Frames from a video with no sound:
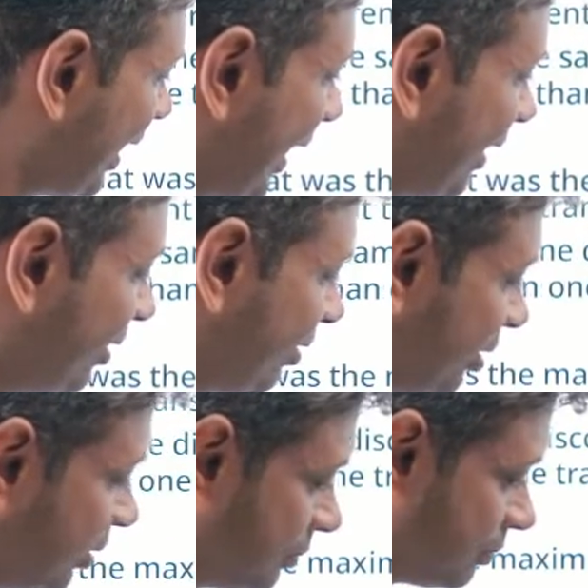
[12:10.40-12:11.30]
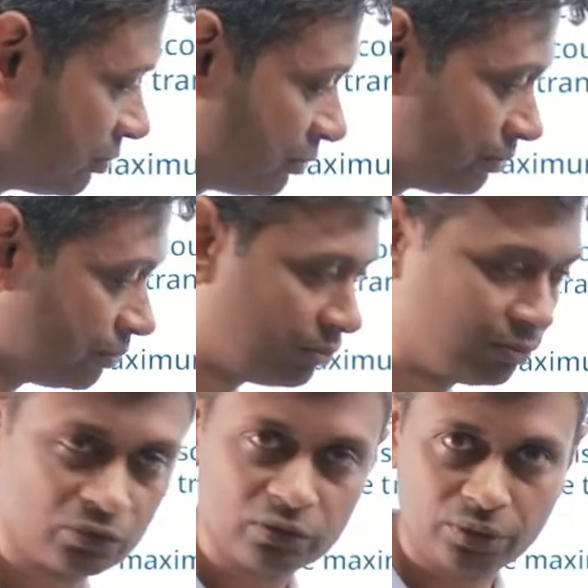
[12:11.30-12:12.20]
get this,
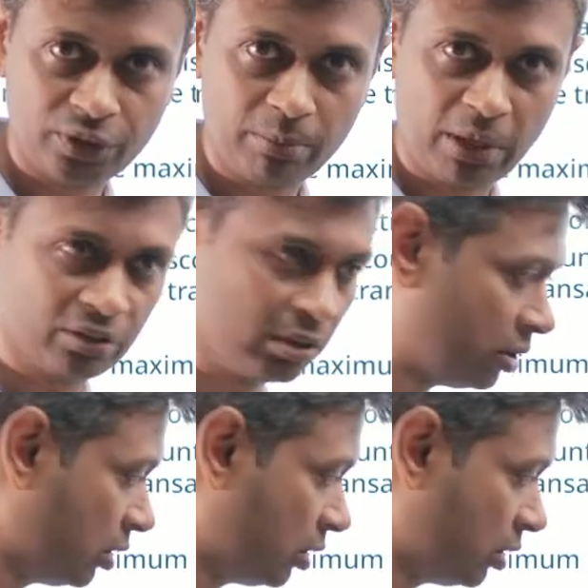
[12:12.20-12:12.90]
50 bucks.